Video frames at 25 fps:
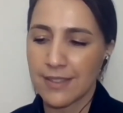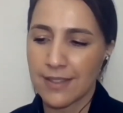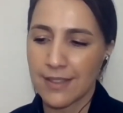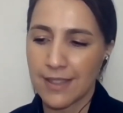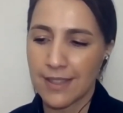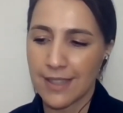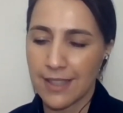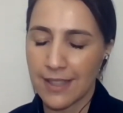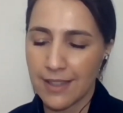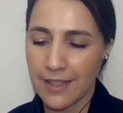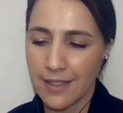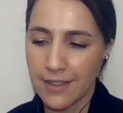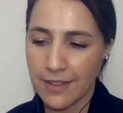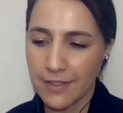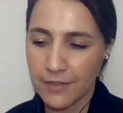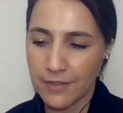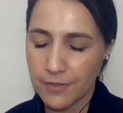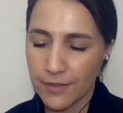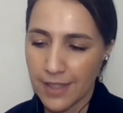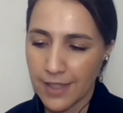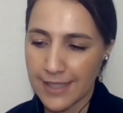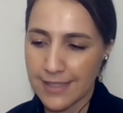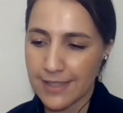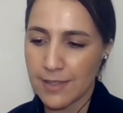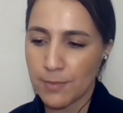the
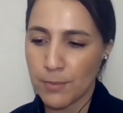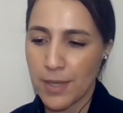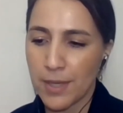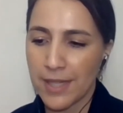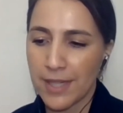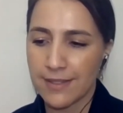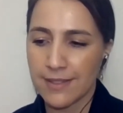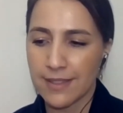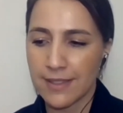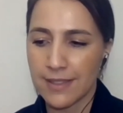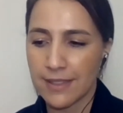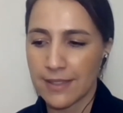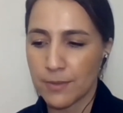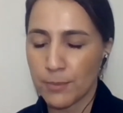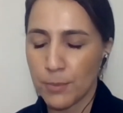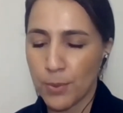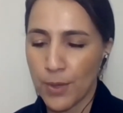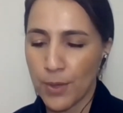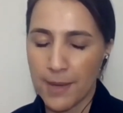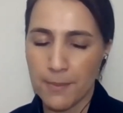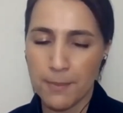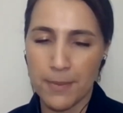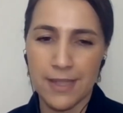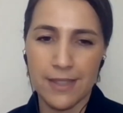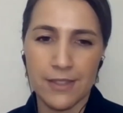Vice President,
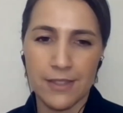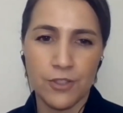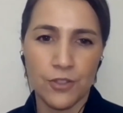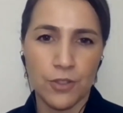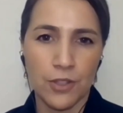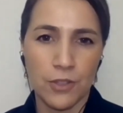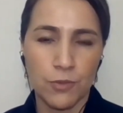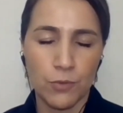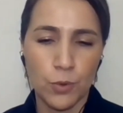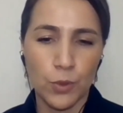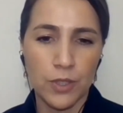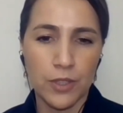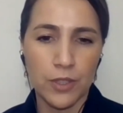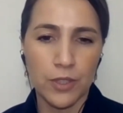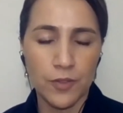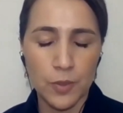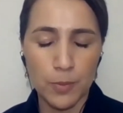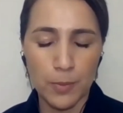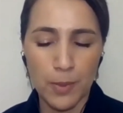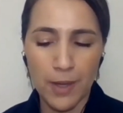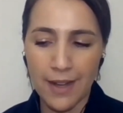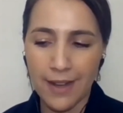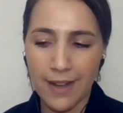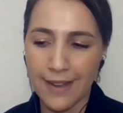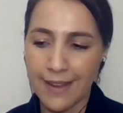Prime Minister and ruler of
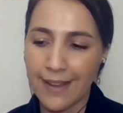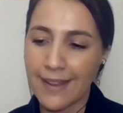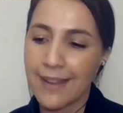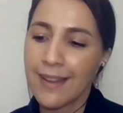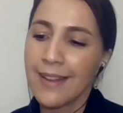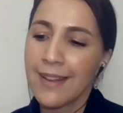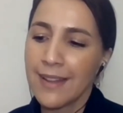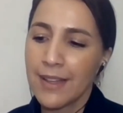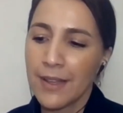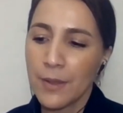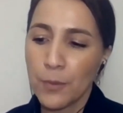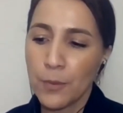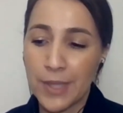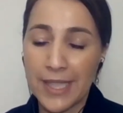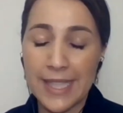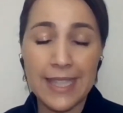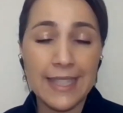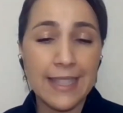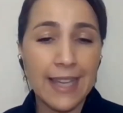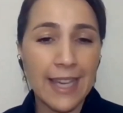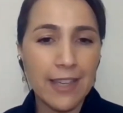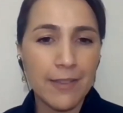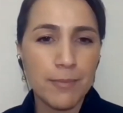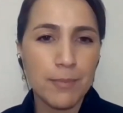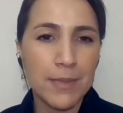Dubai, when he
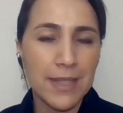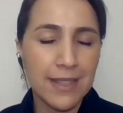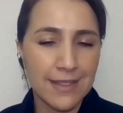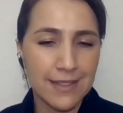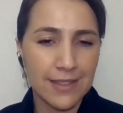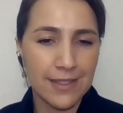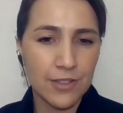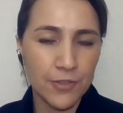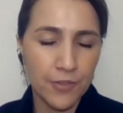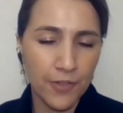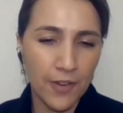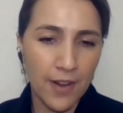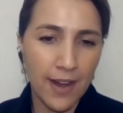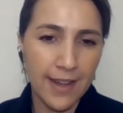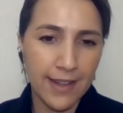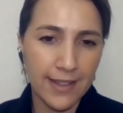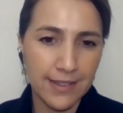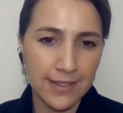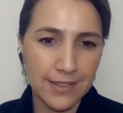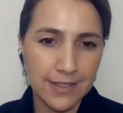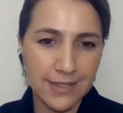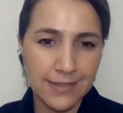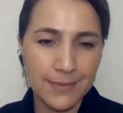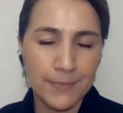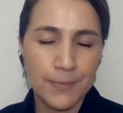gave me this
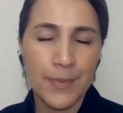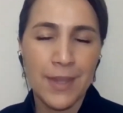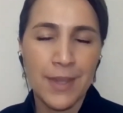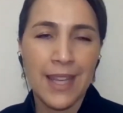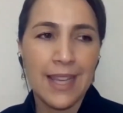file,